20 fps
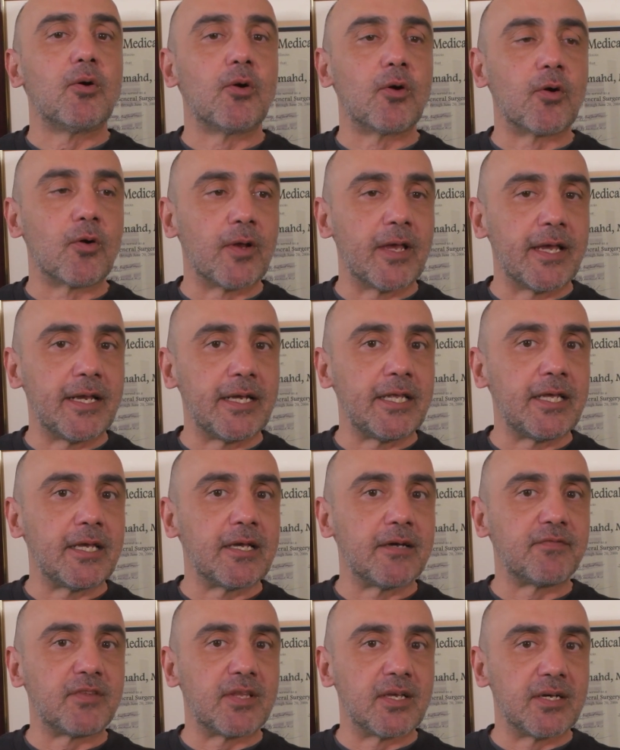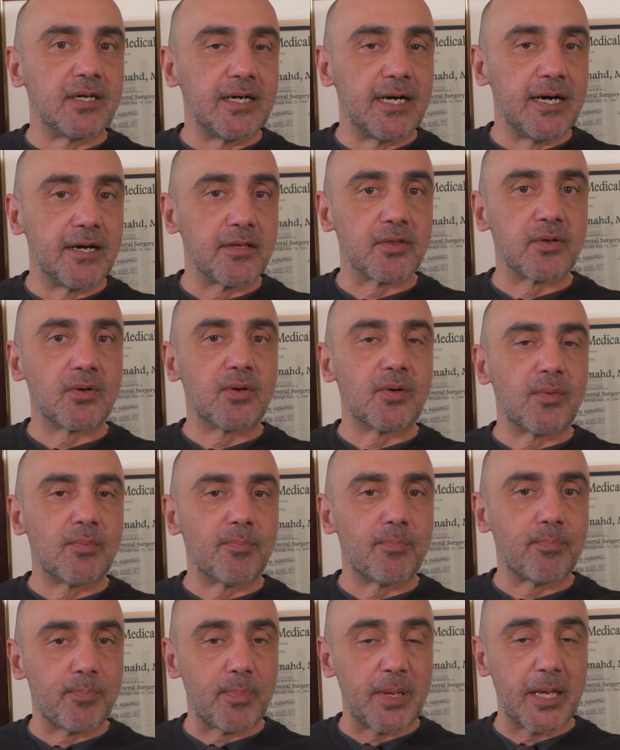or any of the other
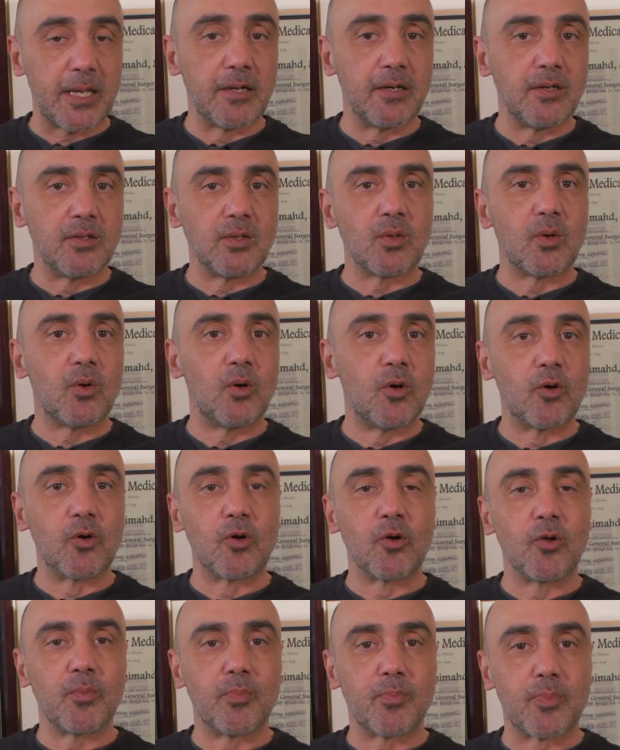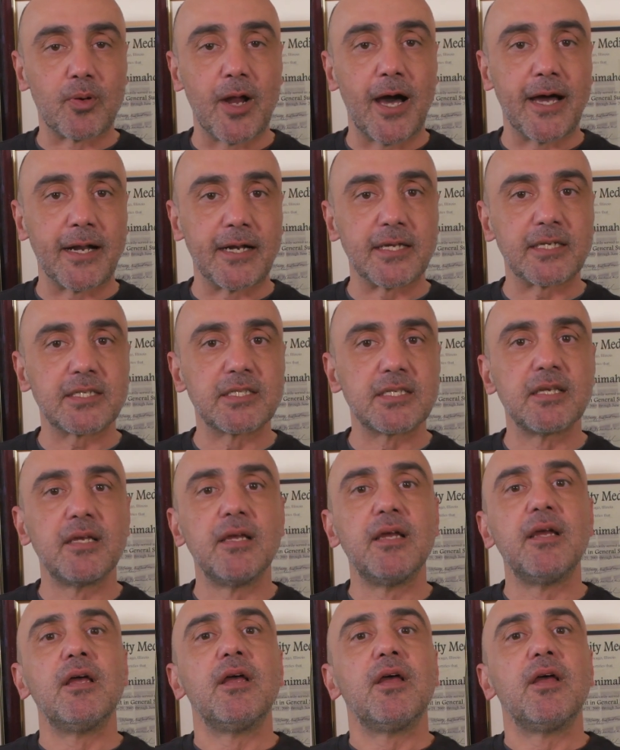pill oral products.